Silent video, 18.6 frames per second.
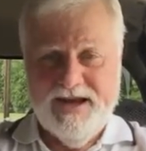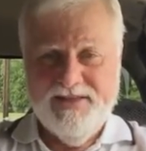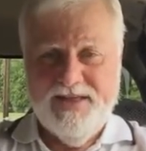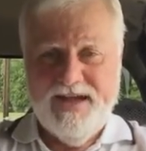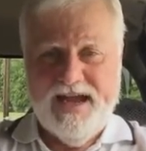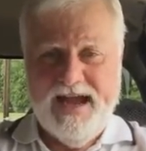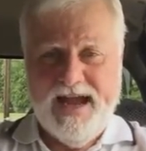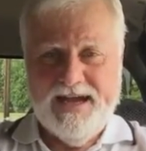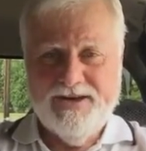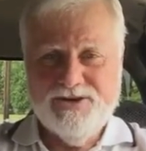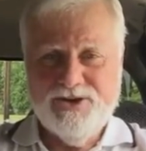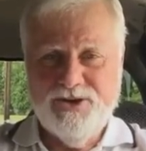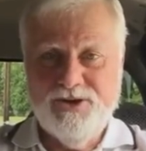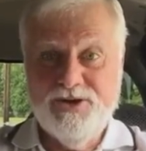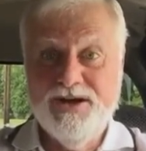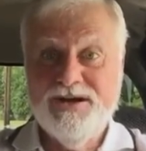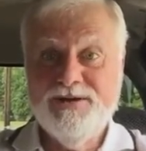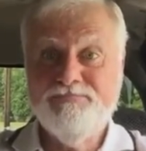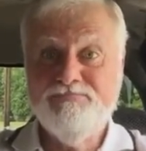They had
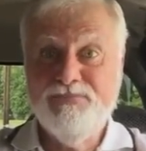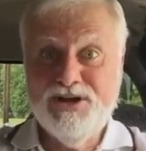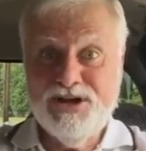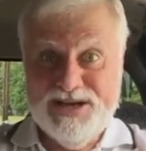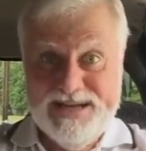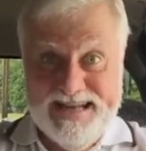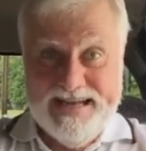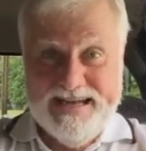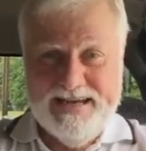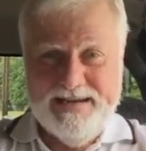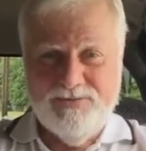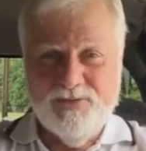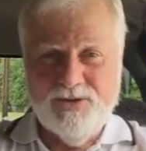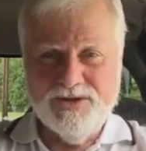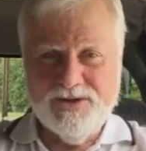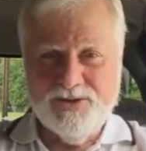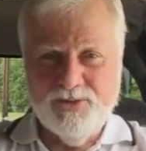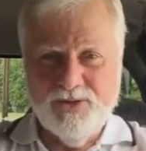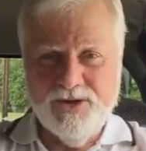to believe
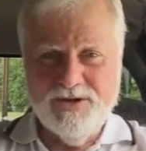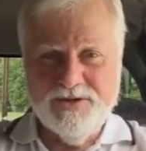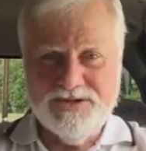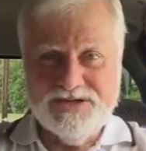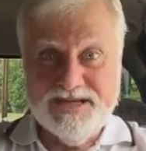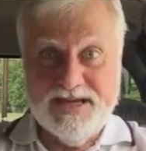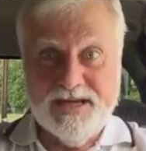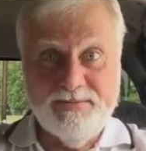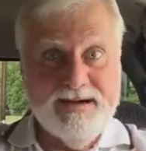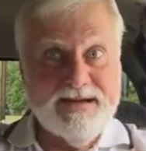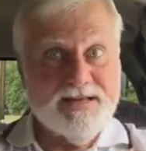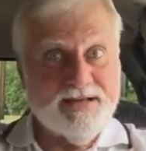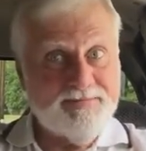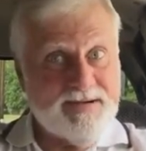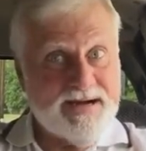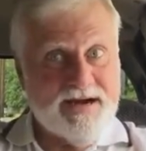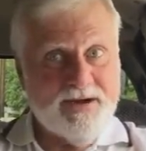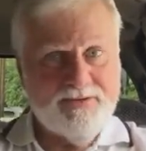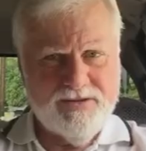what the word said about
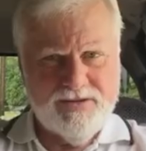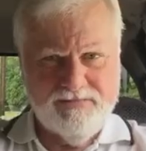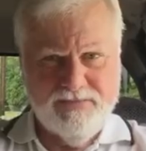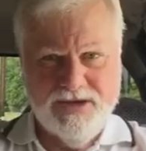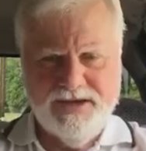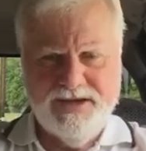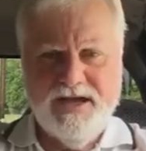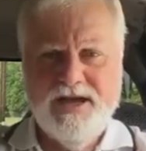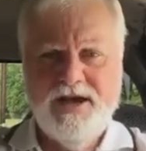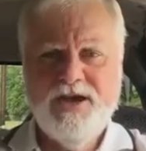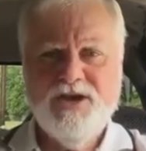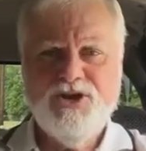the power of the blood.